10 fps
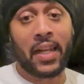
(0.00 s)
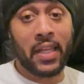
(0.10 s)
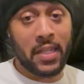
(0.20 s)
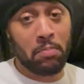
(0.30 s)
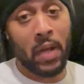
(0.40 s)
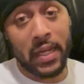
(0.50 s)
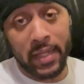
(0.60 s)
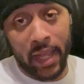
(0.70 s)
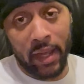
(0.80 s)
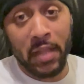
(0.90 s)
to get his money
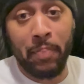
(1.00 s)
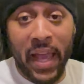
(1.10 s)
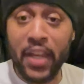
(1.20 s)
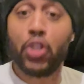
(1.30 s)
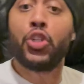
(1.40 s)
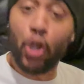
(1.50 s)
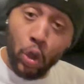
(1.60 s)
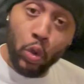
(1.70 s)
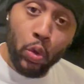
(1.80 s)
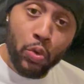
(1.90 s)
now. He paid his
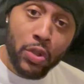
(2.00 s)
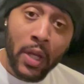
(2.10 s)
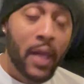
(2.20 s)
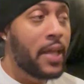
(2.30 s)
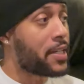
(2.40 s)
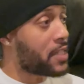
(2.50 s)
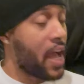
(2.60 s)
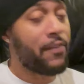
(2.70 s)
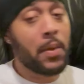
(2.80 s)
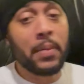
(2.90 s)
dues. It's
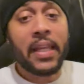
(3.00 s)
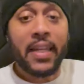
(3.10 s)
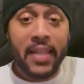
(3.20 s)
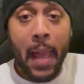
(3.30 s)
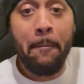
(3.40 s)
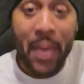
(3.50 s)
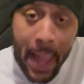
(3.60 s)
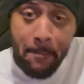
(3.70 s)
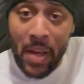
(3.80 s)
time for him to get that paper.